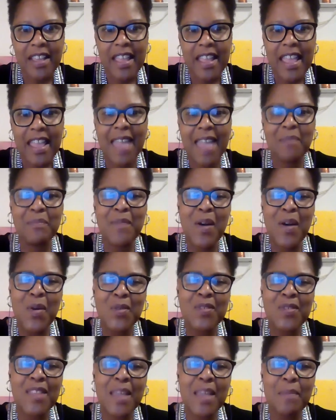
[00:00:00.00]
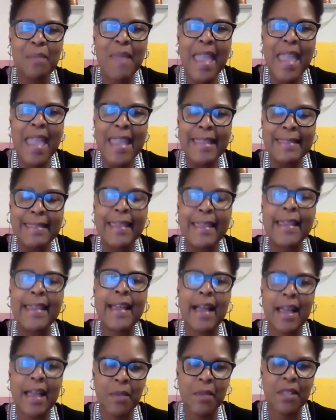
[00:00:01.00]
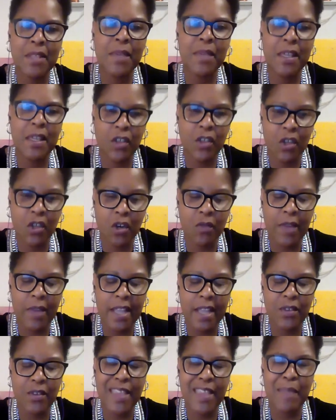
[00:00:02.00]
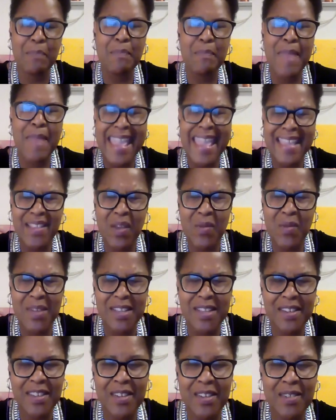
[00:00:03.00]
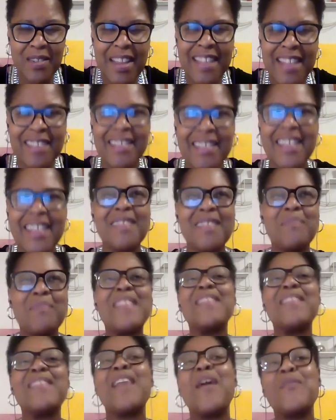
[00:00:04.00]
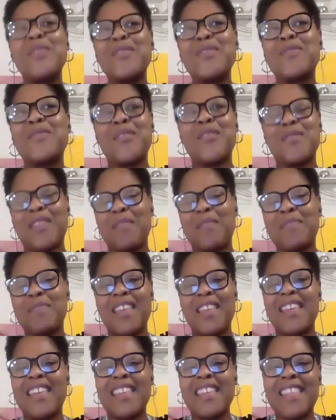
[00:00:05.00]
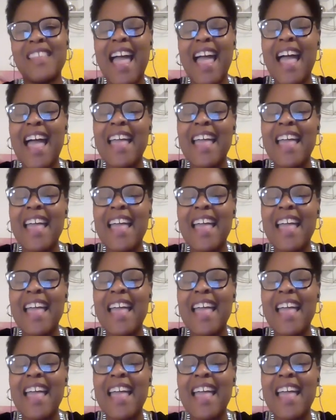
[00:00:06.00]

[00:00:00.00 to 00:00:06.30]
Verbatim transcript: At most, they may think I'm going to be a curator. They may know what a curator is, but no right. one grows up thinking that.